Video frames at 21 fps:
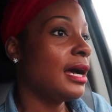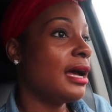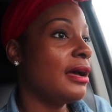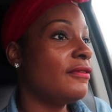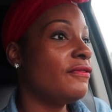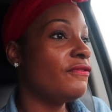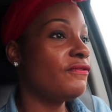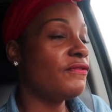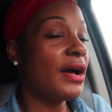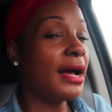
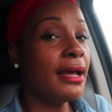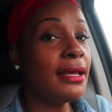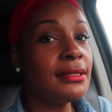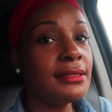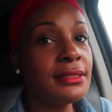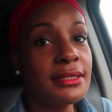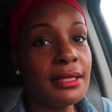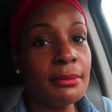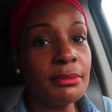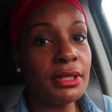I
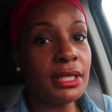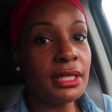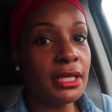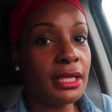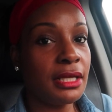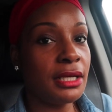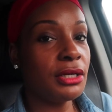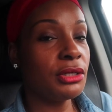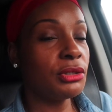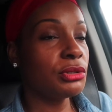find something
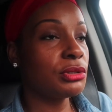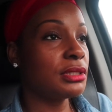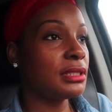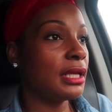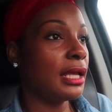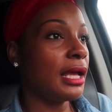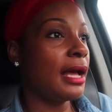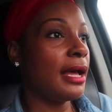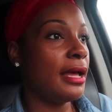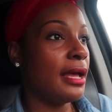else.
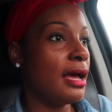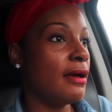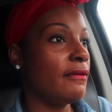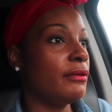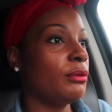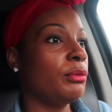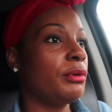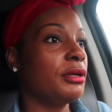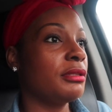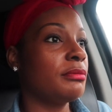I
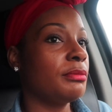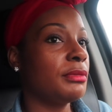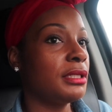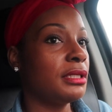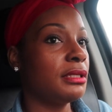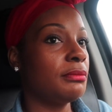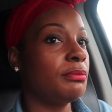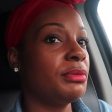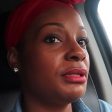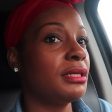have it with
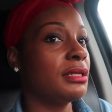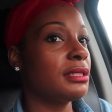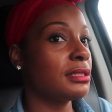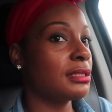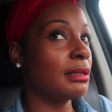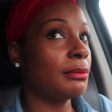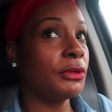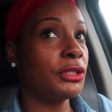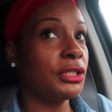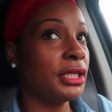me
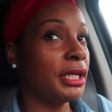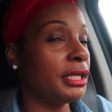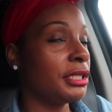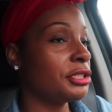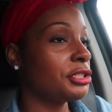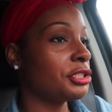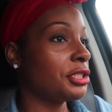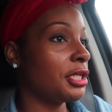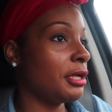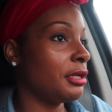because I'm going to
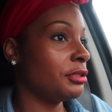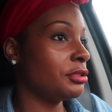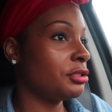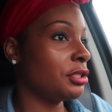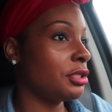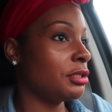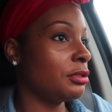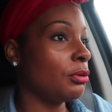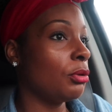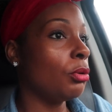exchange
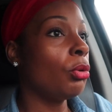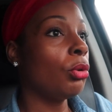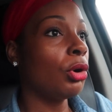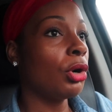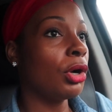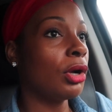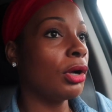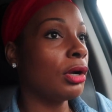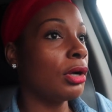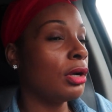it
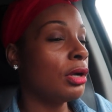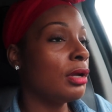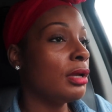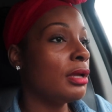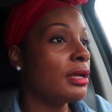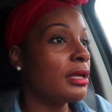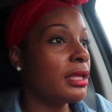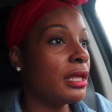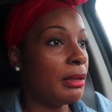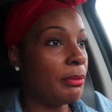or
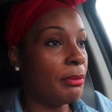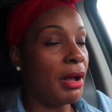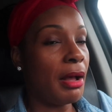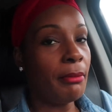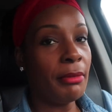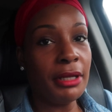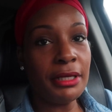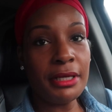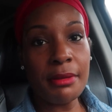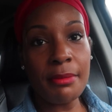give
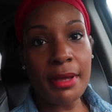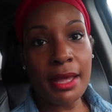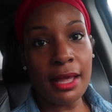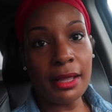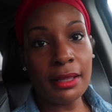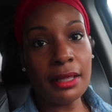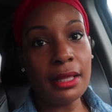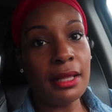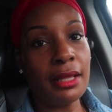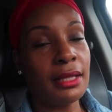my money
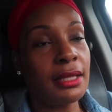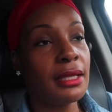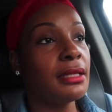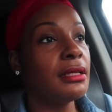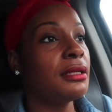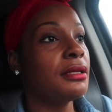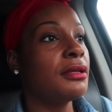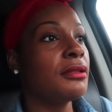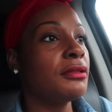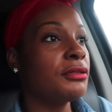back and
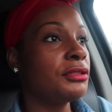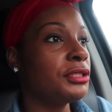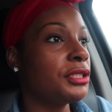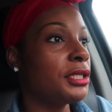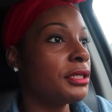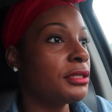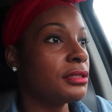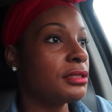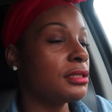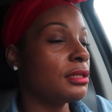get another
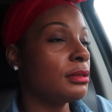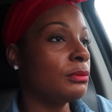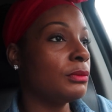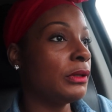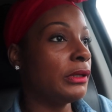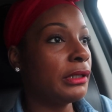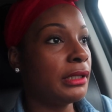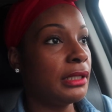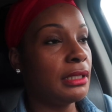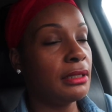chair
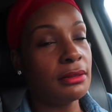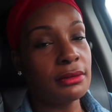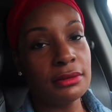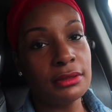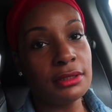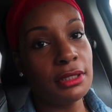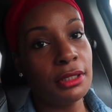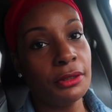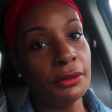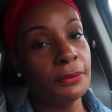somewhere
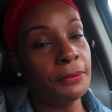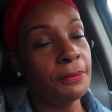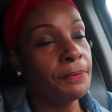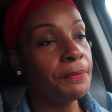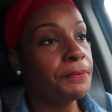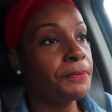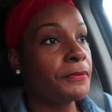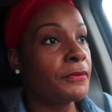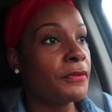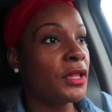else.
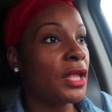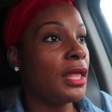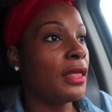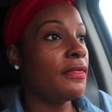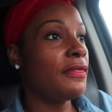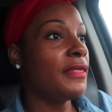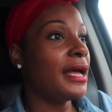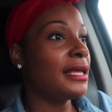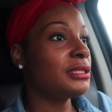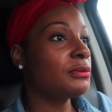So
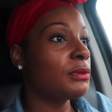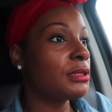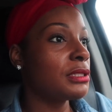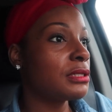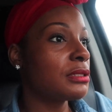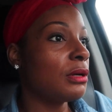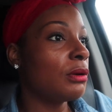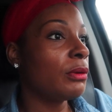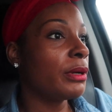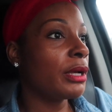that's
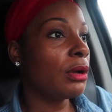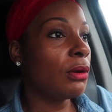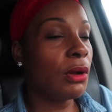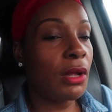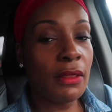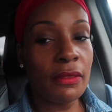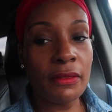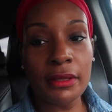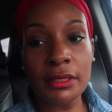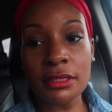what's going
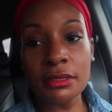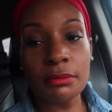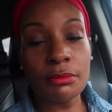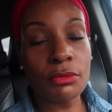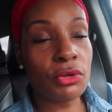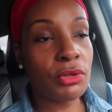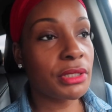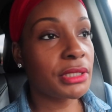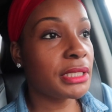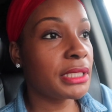on this
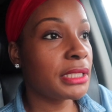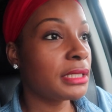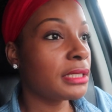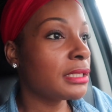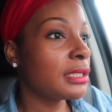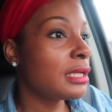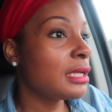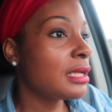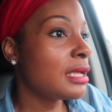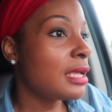morning.